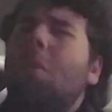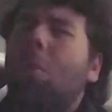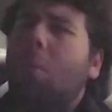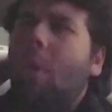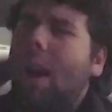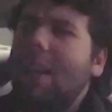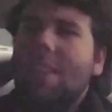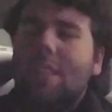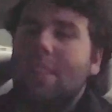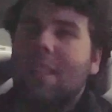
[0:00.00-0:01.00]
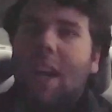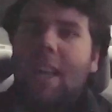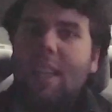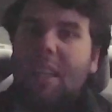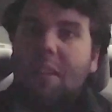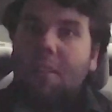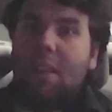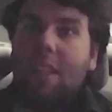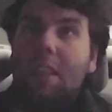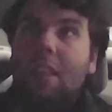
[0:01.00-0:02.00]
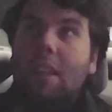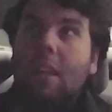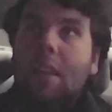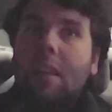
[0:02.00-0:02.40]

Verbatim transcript: why is this guy here? He